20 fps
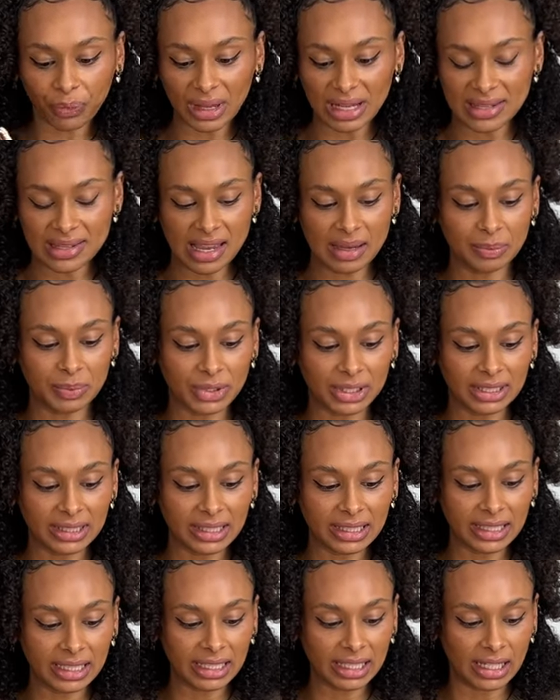
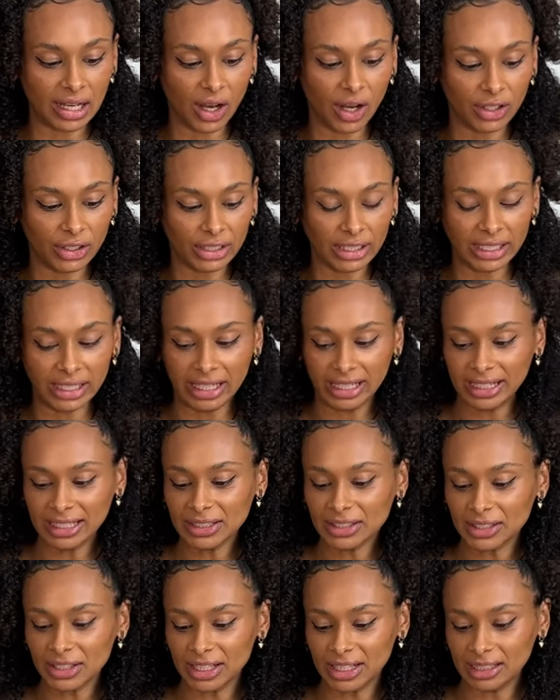separately on the
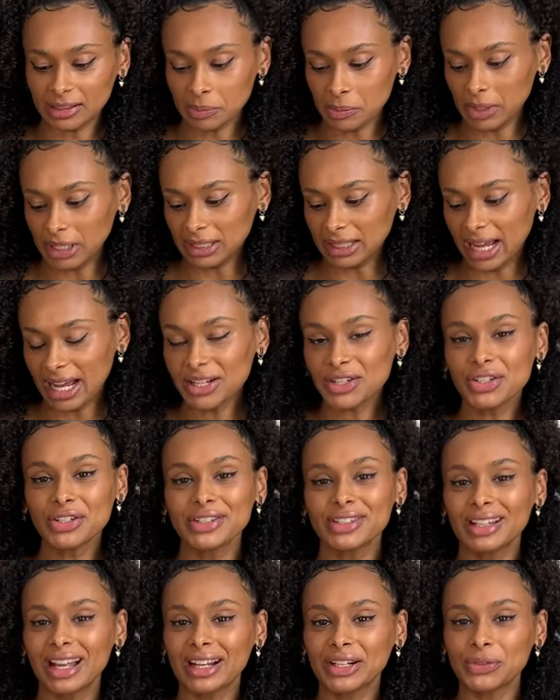internet, but I
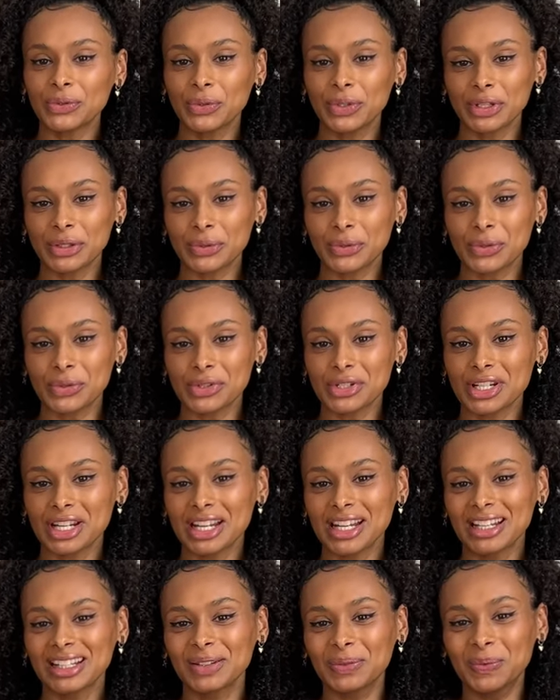just like doing
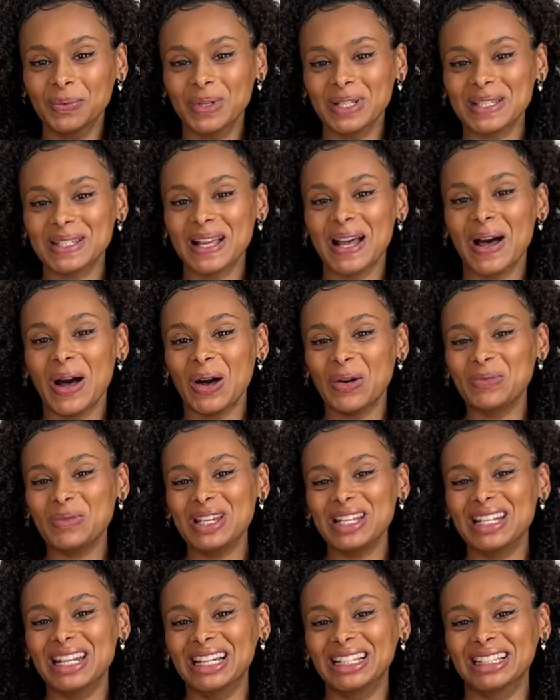crochet. It was a
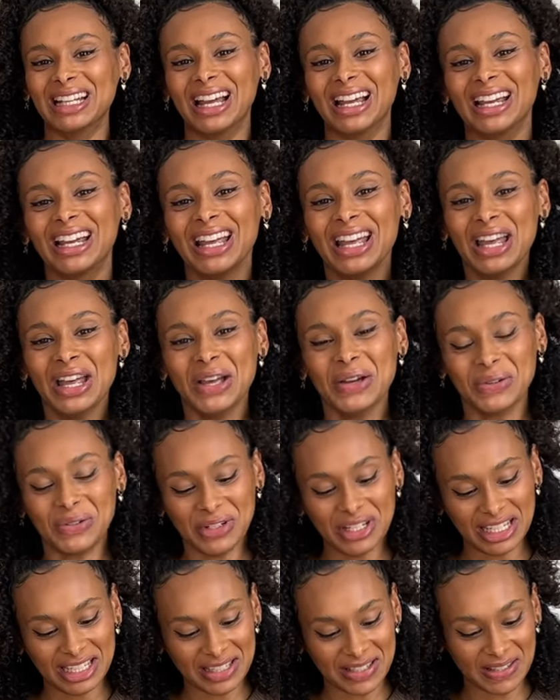hobby that I
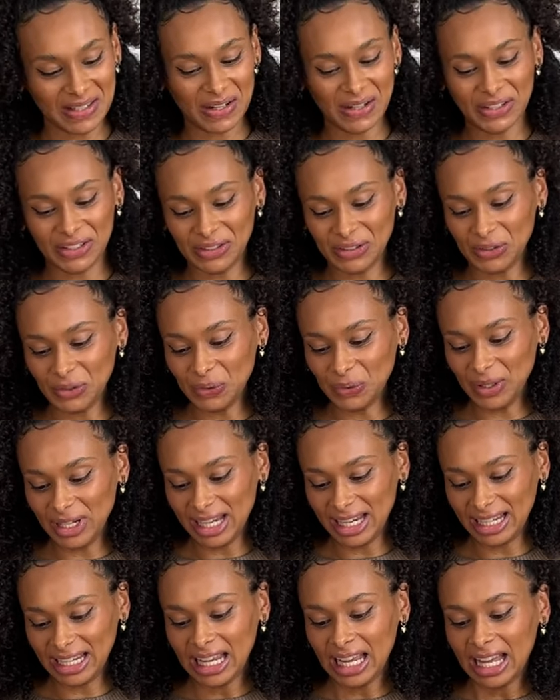really started
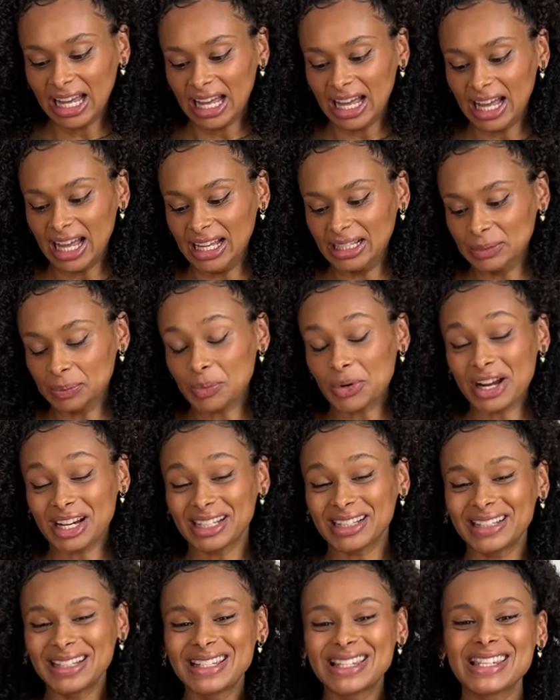doing and
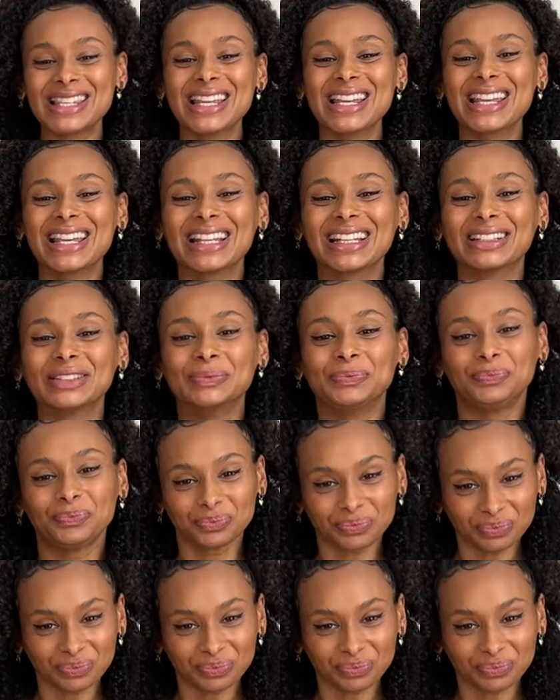practicing